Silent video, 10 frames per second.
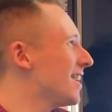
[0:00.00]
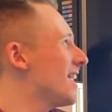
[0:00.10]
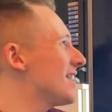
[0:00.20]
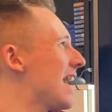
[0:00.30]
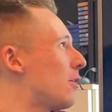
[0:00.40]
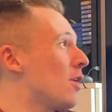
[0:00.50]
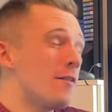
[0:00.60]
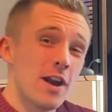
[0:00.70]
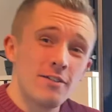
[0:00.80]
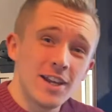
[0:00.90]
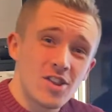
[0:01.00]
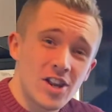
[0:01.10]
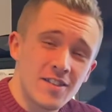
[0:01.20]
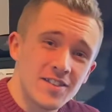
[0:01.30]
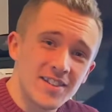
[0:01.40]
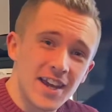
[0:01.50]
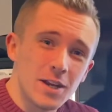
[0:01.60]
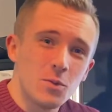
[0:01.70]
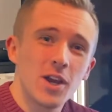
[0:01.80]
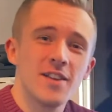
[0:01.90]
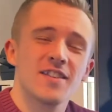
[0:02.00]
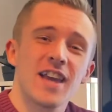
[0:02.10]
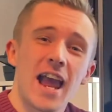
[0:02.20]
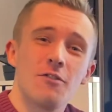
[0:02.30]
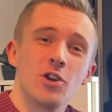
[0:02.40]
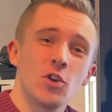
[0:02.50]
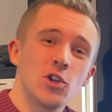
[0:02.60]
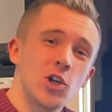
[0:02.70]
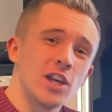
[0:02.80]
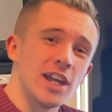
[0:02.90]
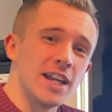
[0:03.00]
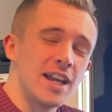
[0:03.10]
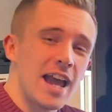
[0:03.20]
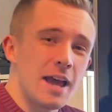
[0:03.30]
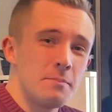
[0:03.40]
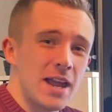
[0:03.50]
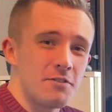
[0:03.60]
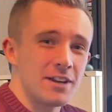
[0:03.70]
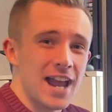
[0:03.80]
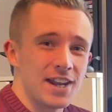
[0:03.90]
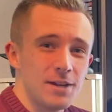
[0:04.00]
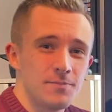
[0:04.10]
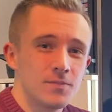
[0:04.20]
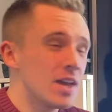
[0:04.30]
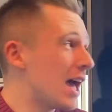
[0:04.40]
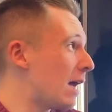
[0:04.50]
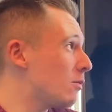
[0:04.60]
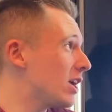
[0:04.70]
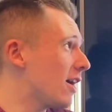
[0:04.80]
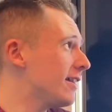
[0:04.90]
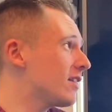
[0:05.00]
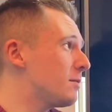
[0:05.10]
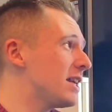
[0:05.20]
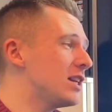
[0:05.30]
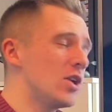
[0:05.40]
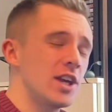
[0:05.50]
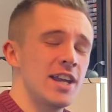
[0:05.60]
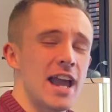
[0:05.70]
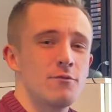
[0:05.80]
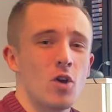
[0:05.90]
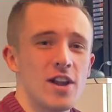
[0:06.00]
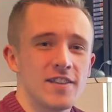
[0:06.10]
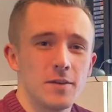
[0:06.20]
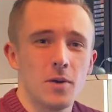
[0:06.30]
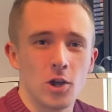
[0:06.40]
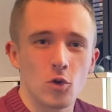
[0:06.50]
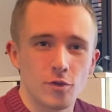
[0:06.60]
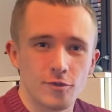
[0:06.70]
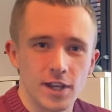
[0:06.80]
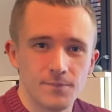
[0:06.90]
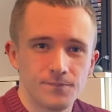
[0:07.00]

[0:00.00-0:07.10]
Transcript: Now, for our English lesson today, we're going to carry on looking at Mary Anning, and we're going to be looking at writing a biography.